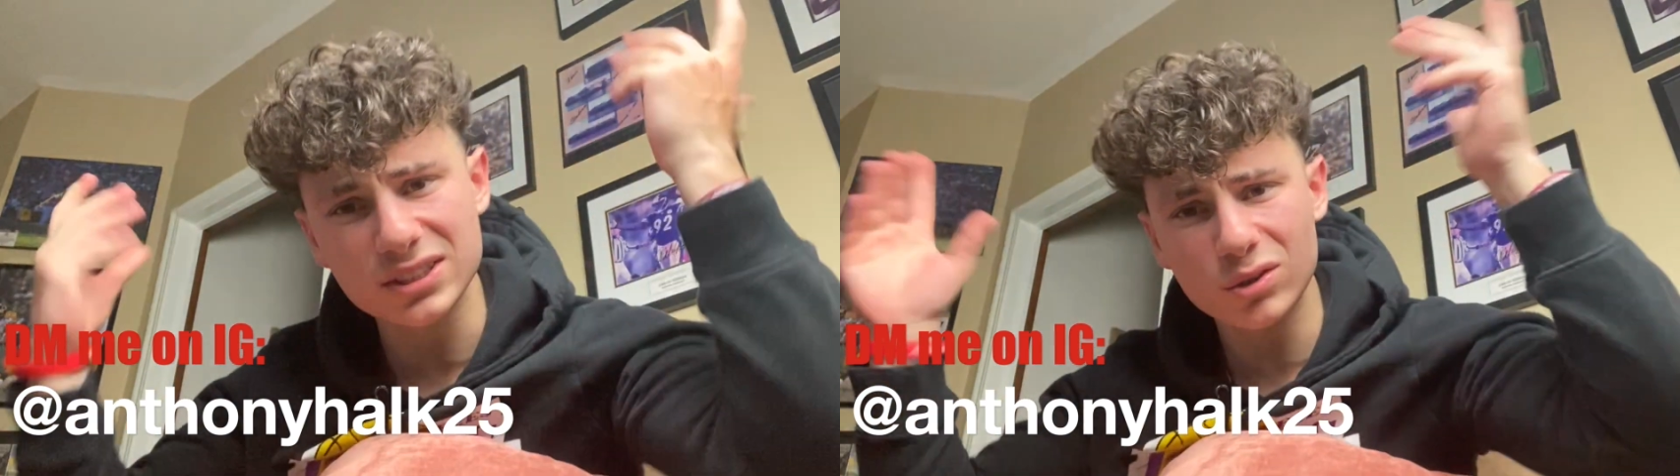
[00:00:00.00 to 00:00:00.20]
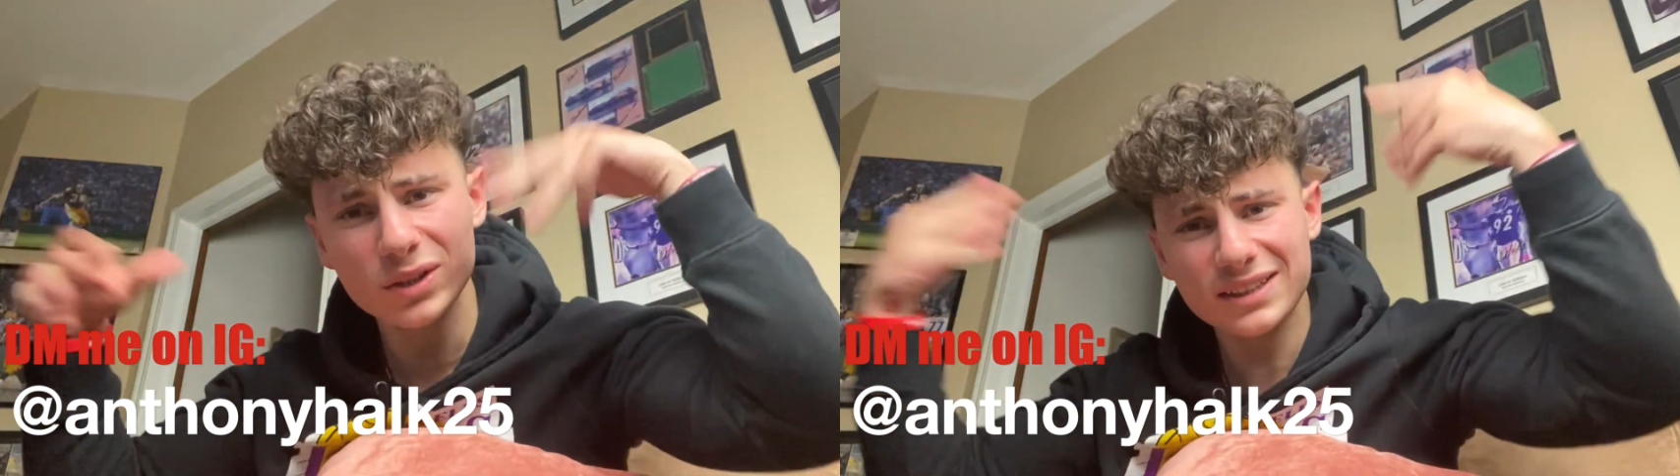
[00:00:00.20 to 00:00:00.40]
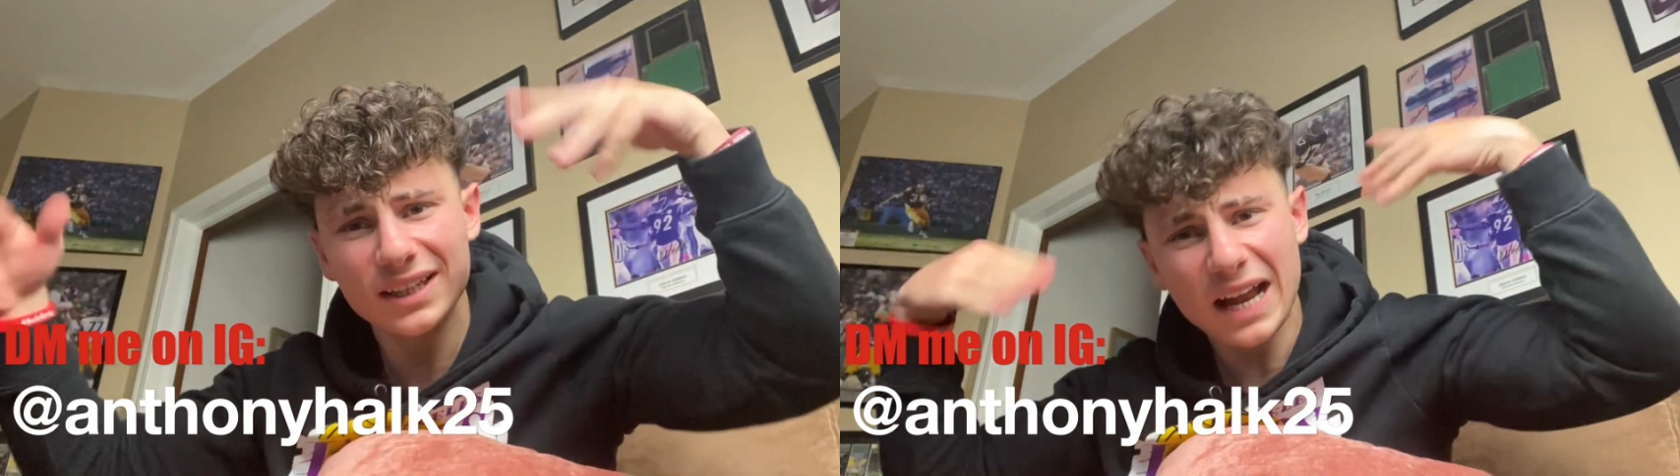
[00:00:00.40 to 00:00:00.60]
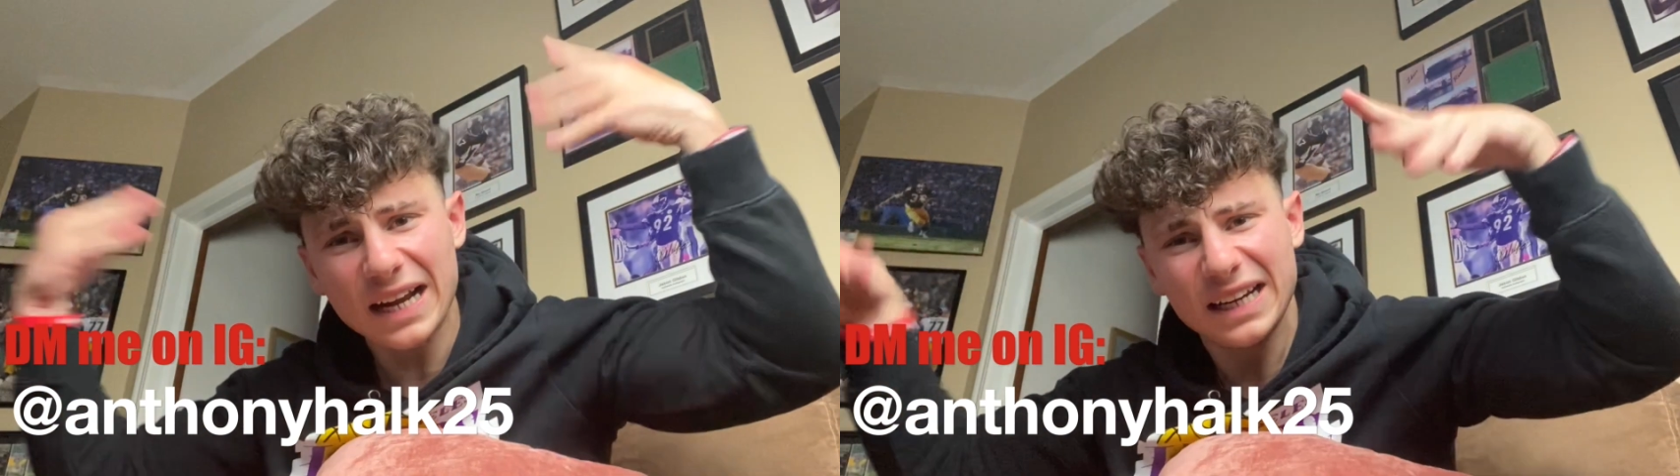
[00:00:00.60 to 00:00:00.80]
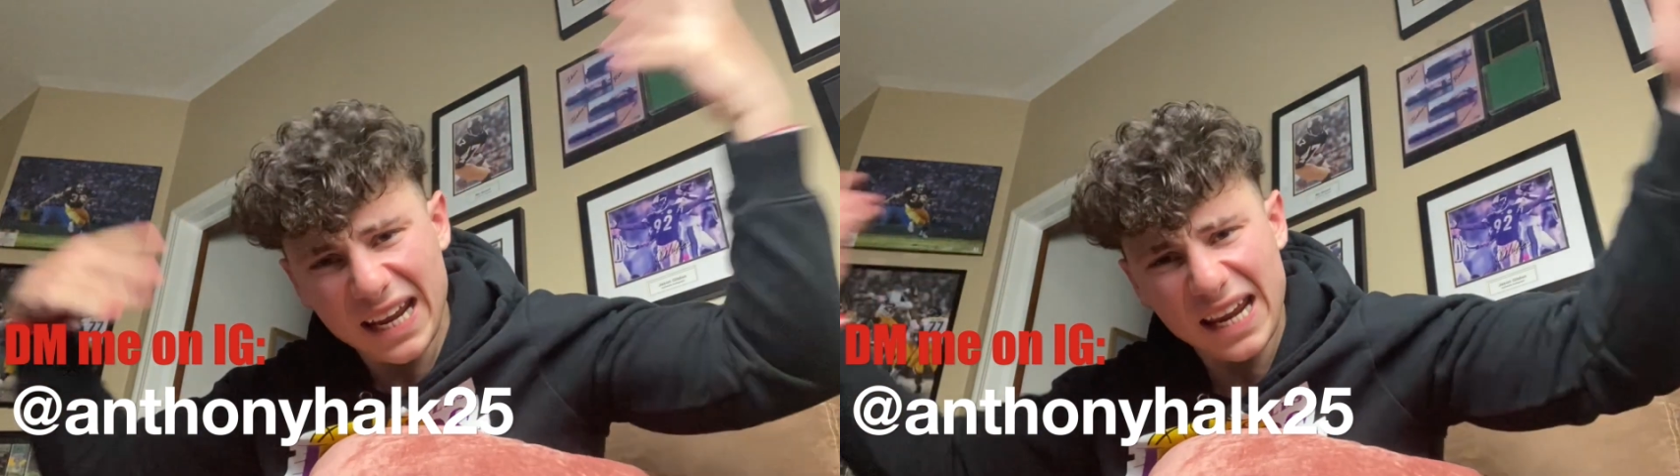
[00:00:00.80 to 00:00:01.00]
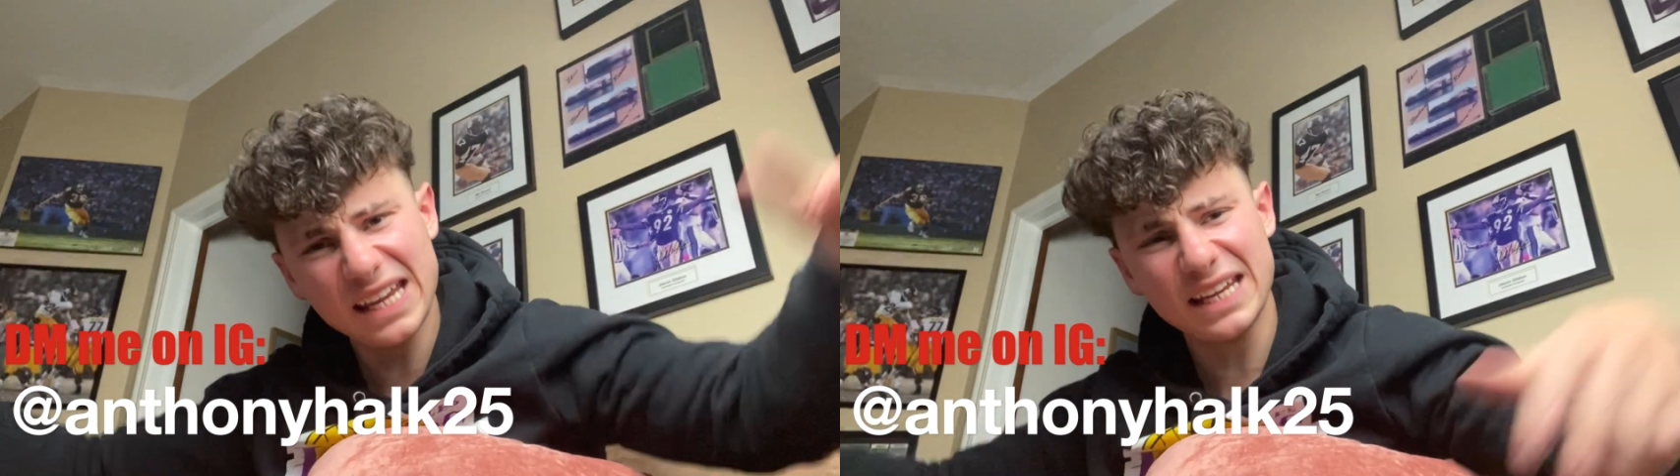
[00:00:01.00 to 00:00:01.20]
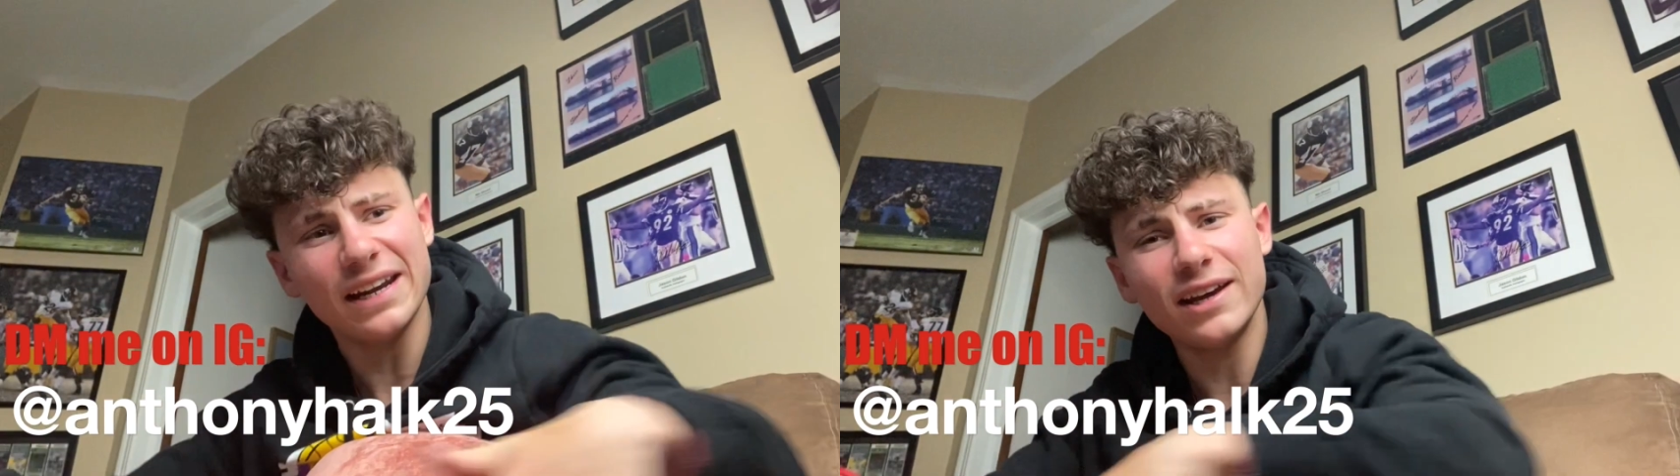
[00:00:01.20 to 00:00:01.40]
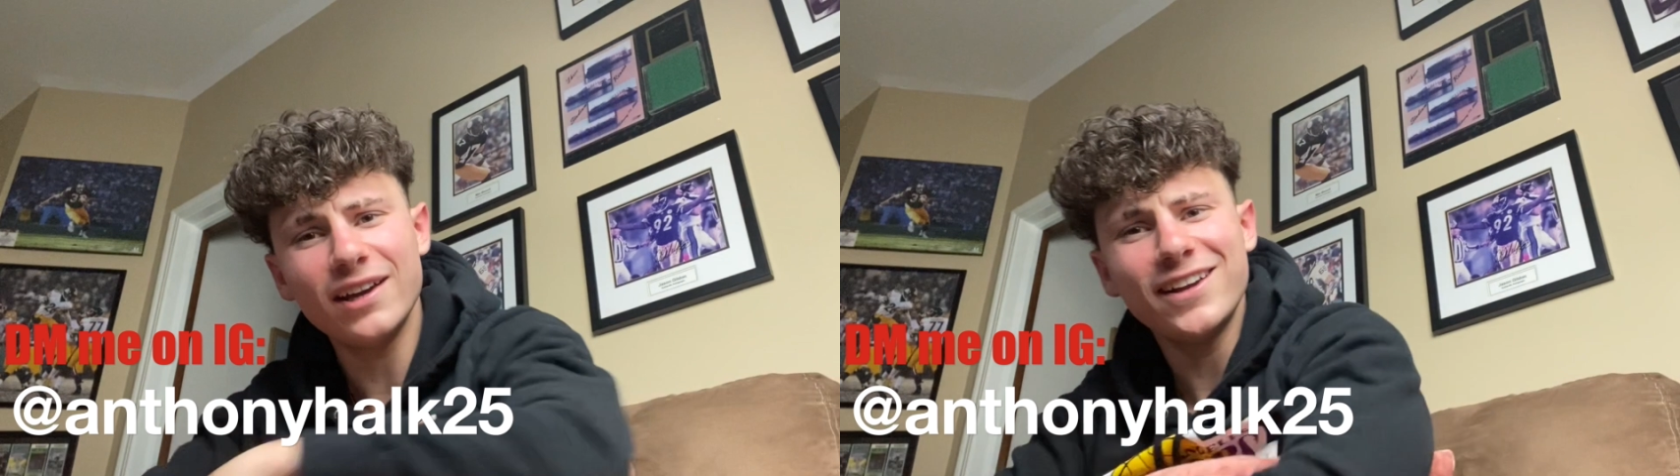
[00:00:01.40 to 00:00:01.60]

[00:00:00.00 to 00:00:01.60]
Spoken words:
only thing I need.